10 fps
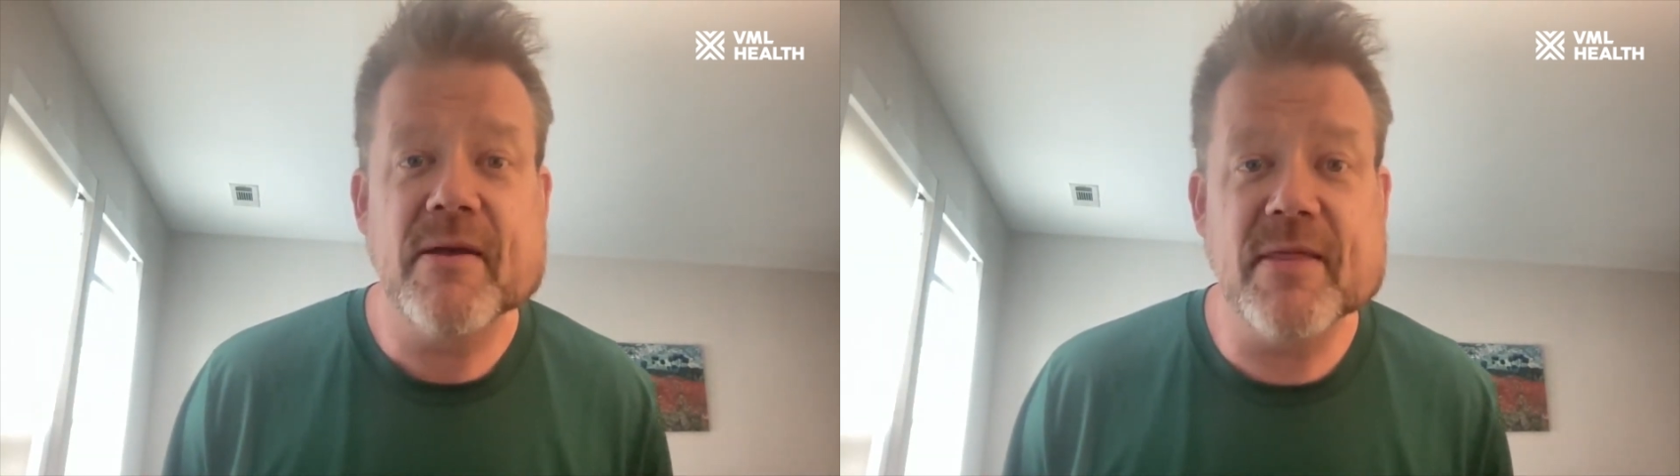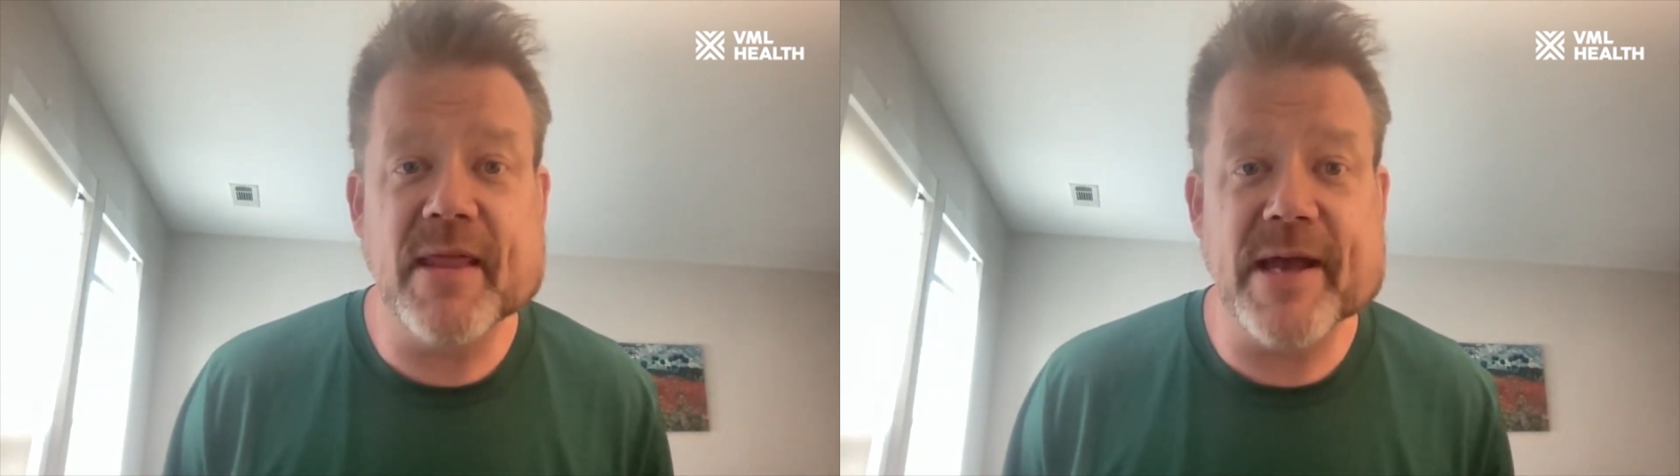
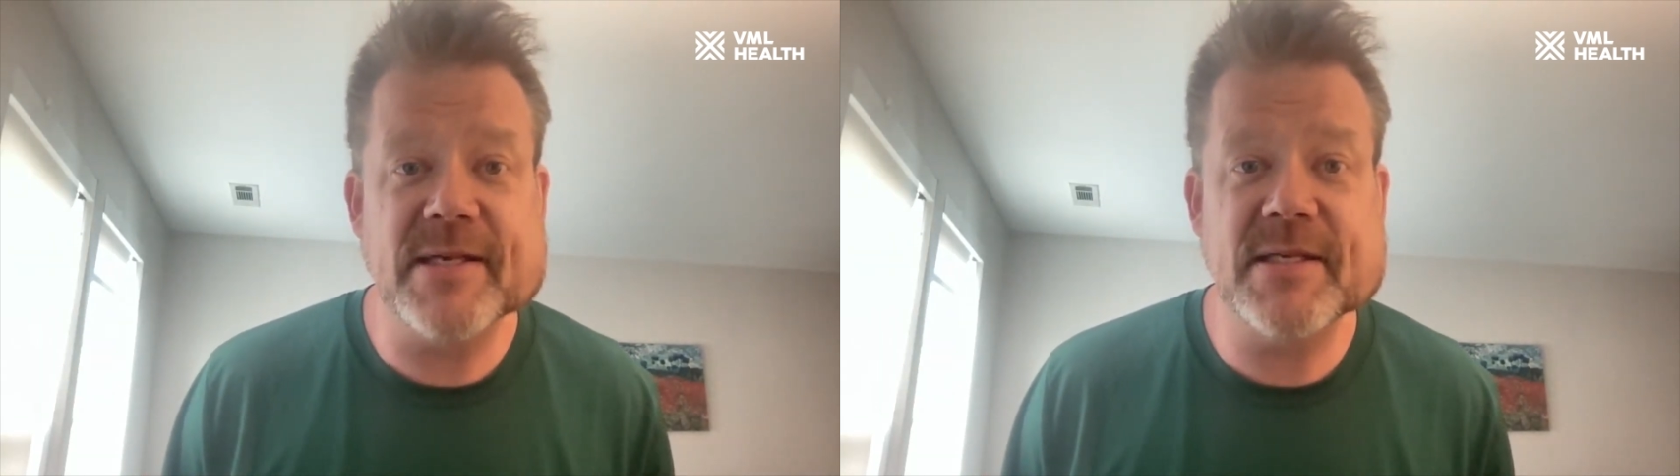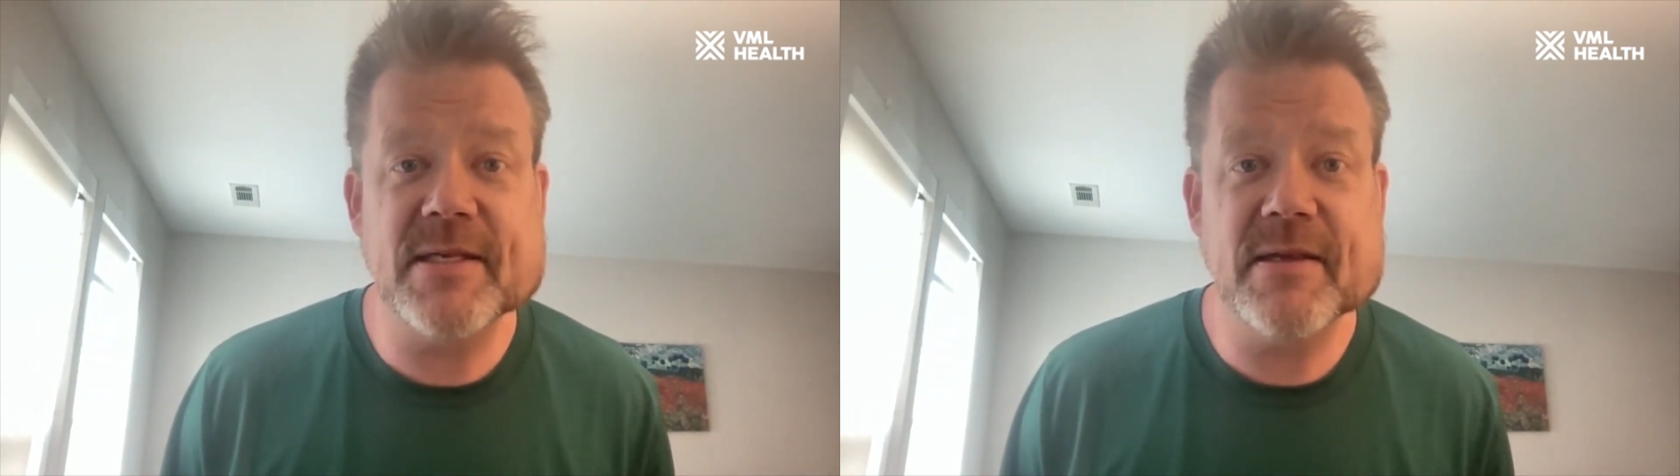
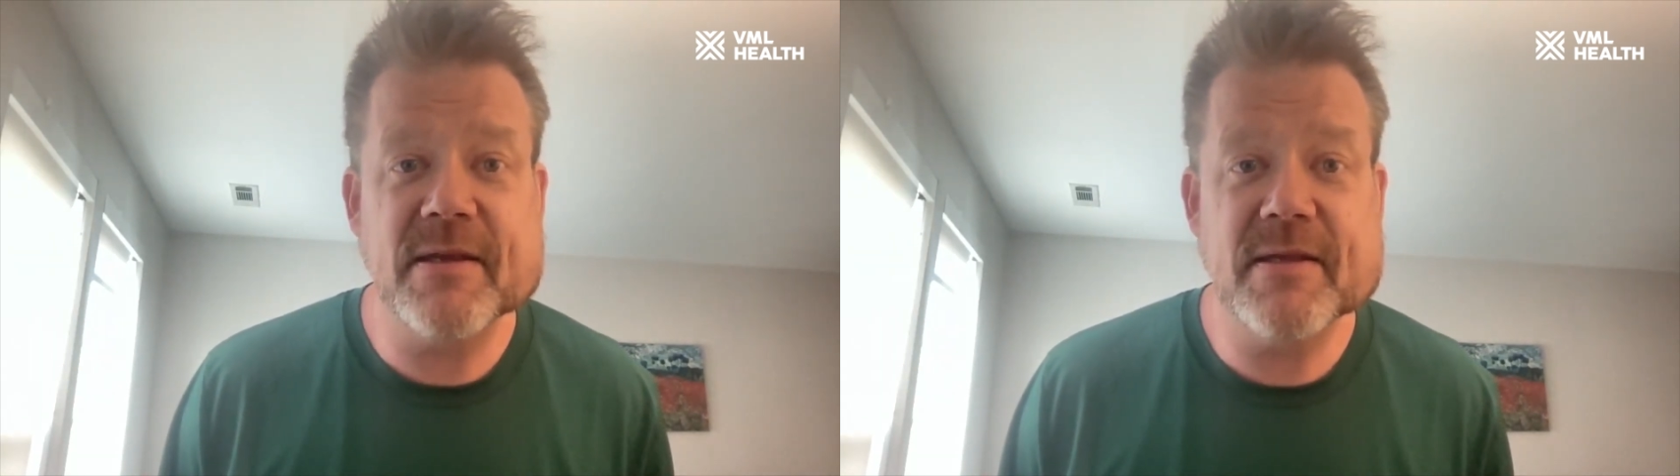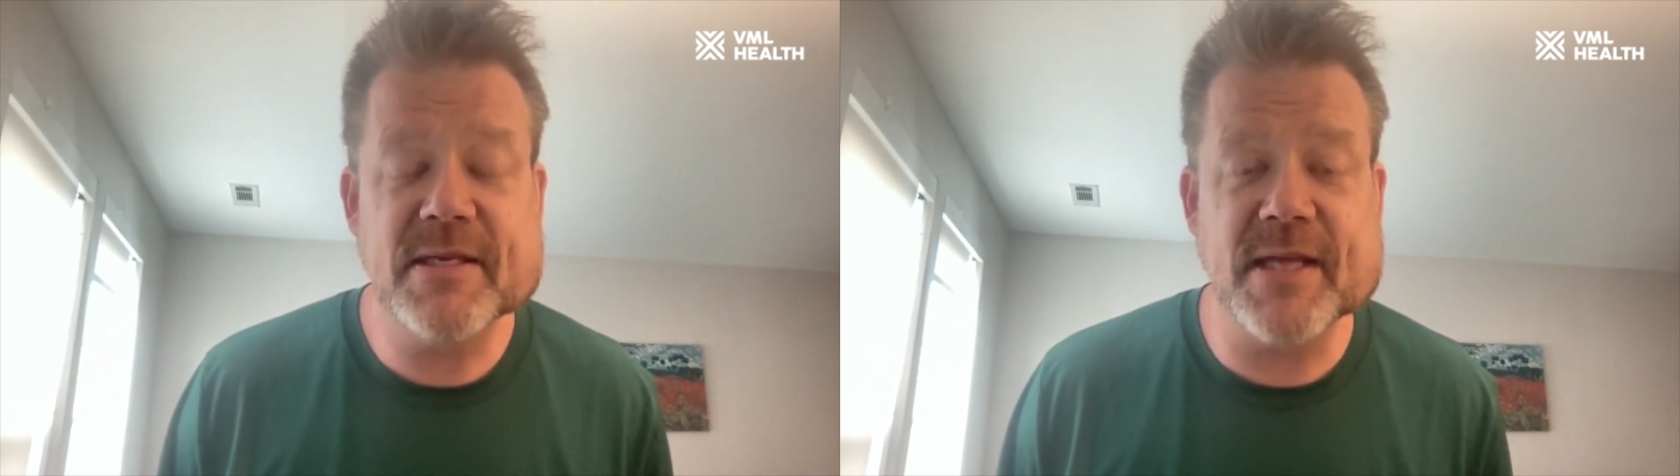this
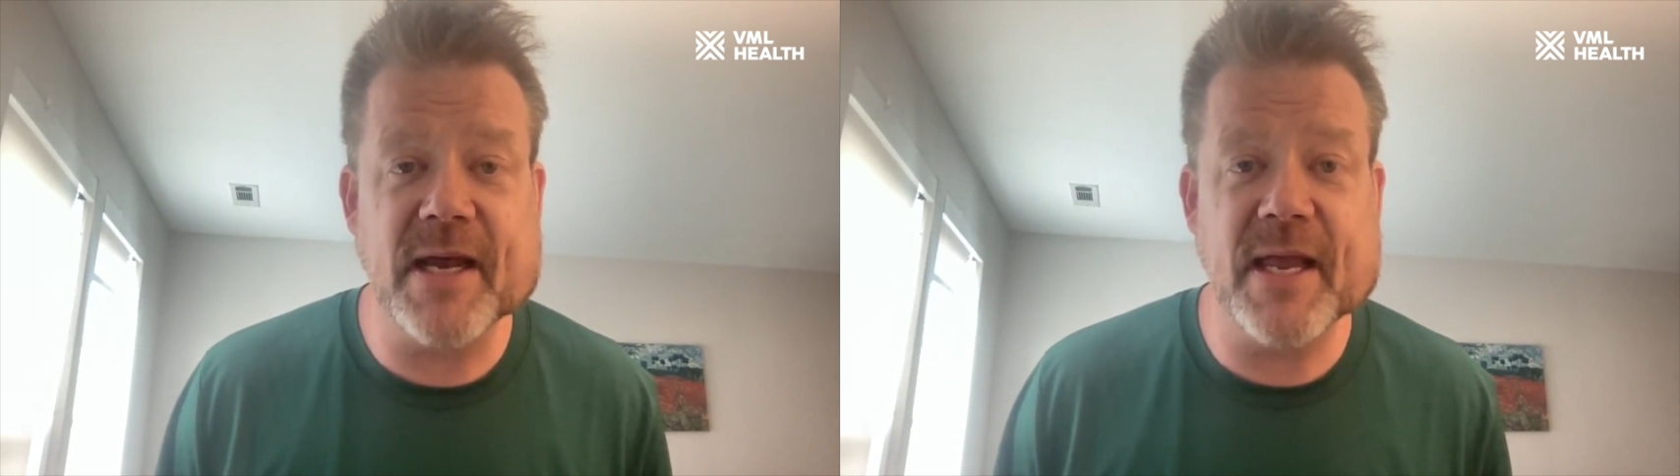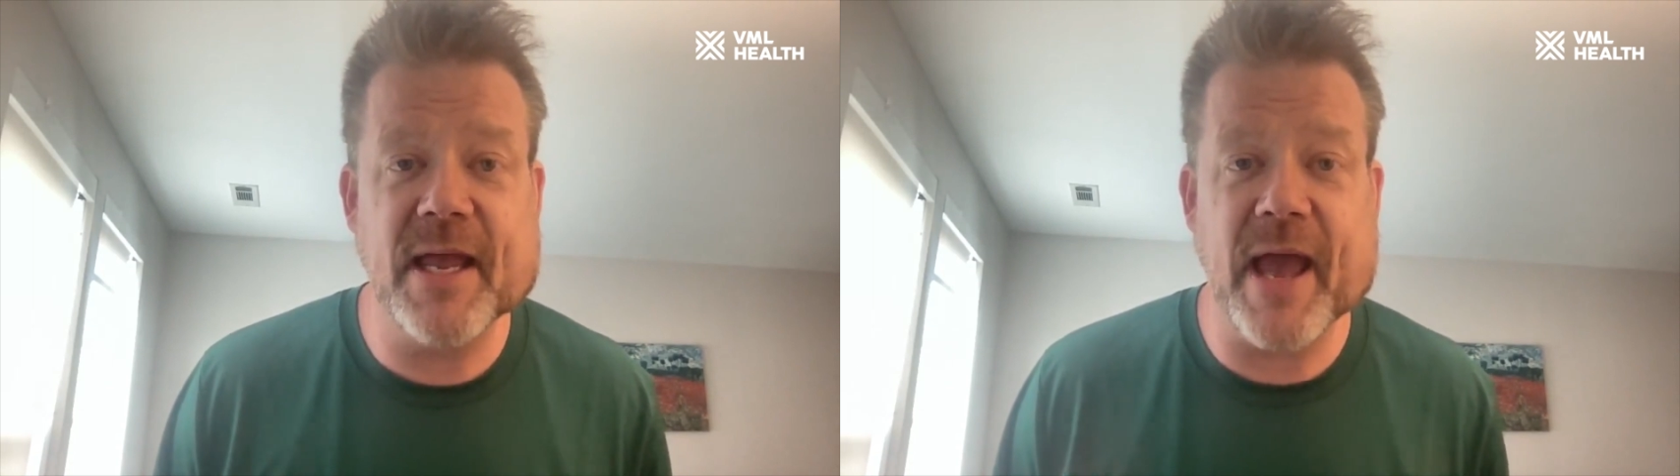
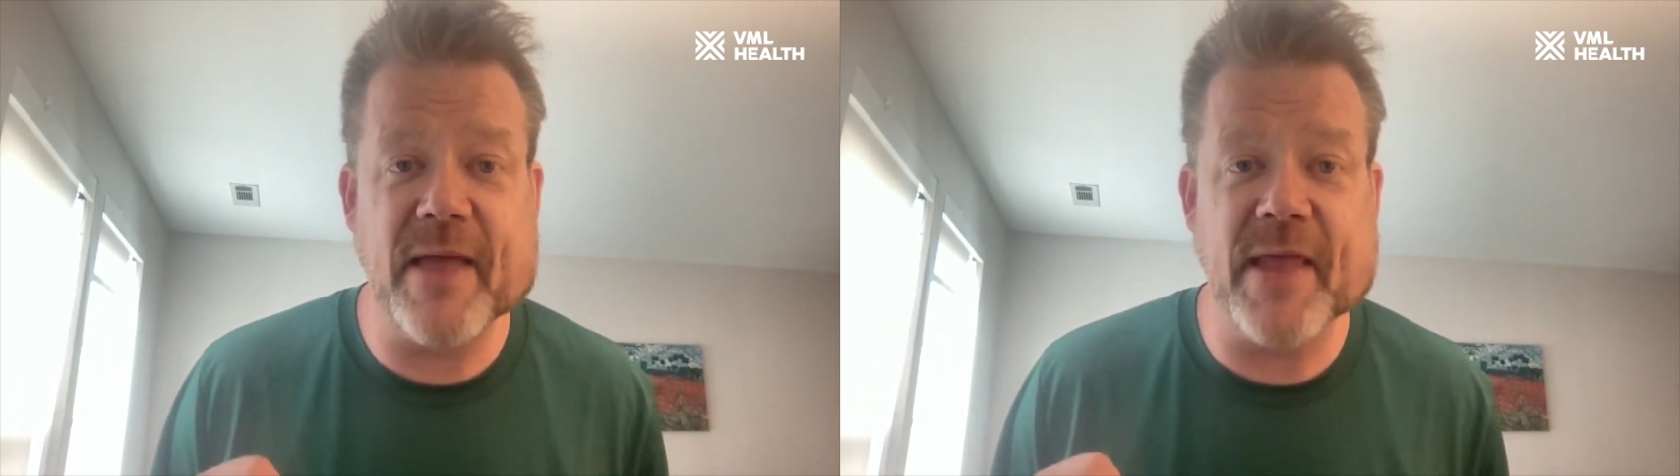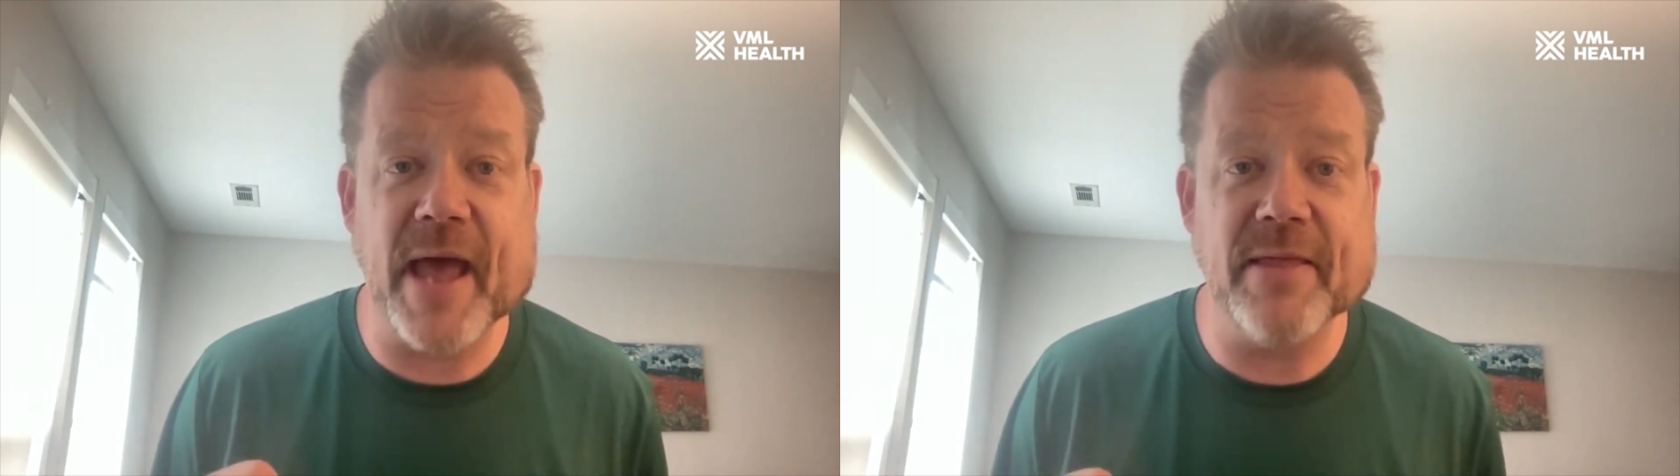study
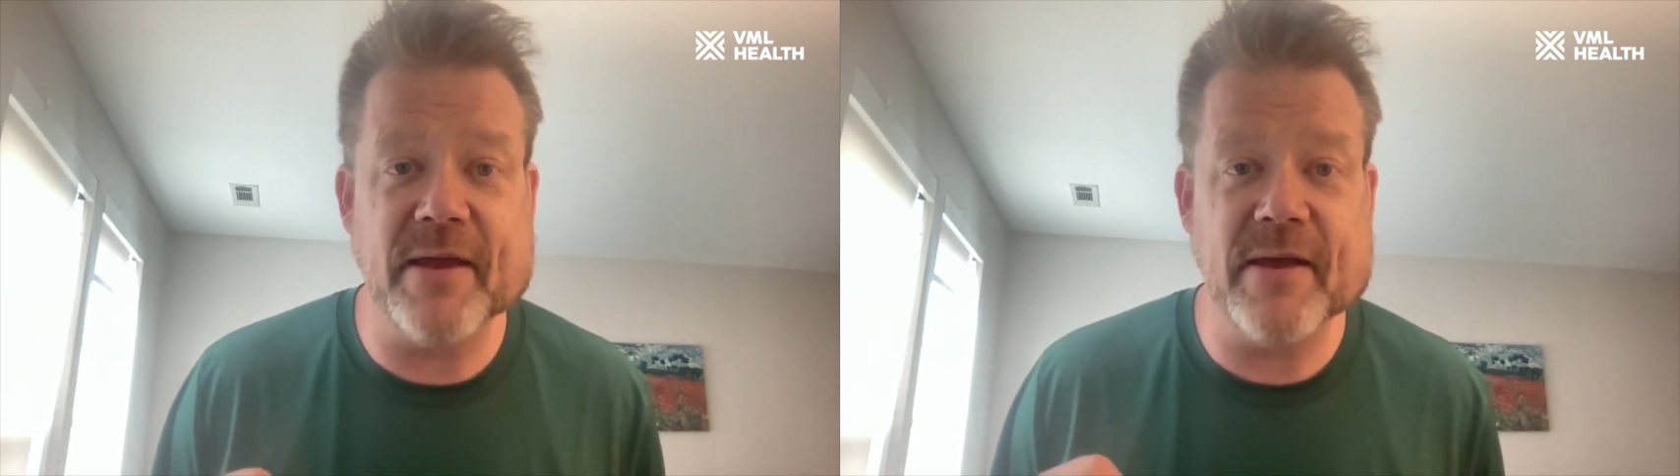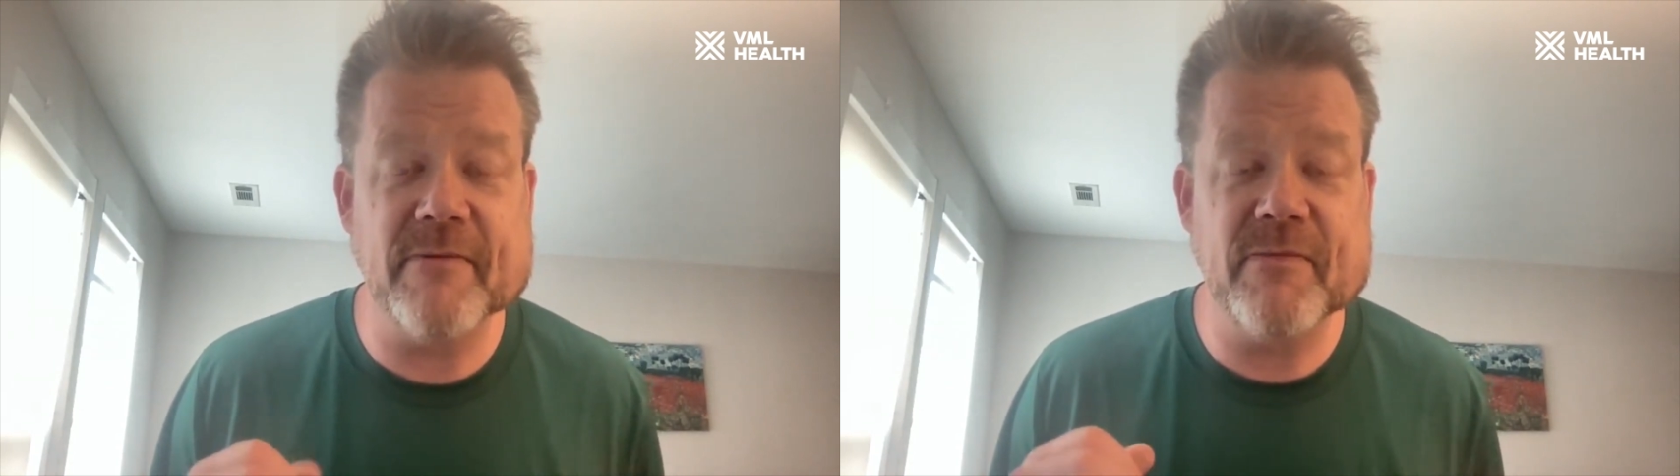and
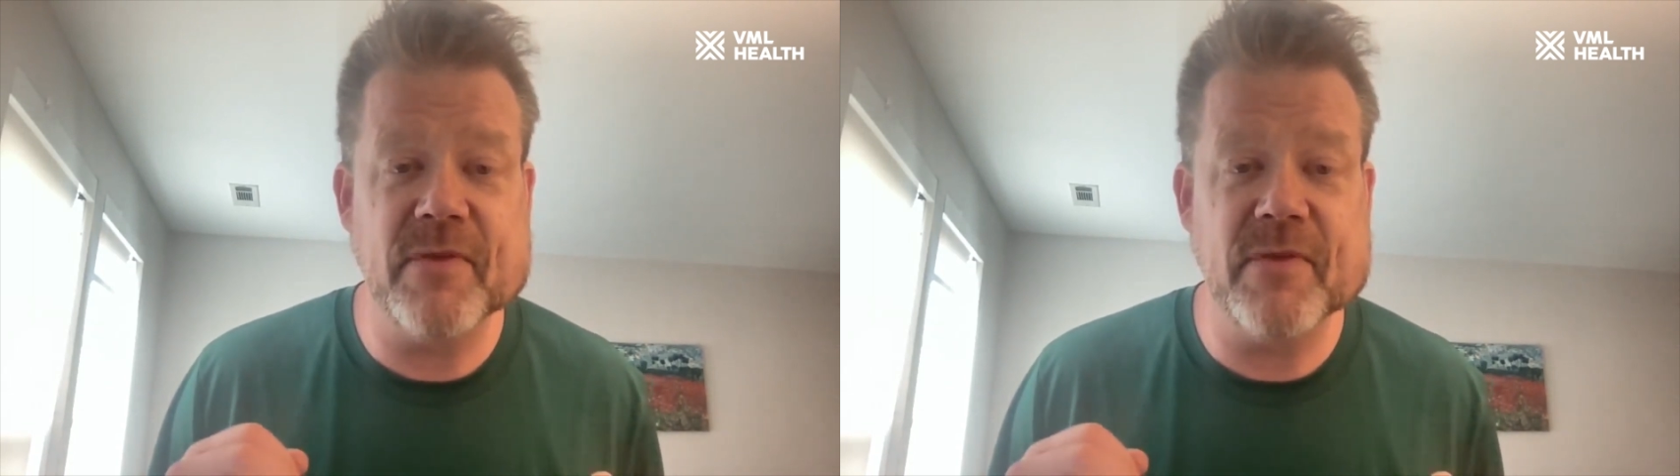the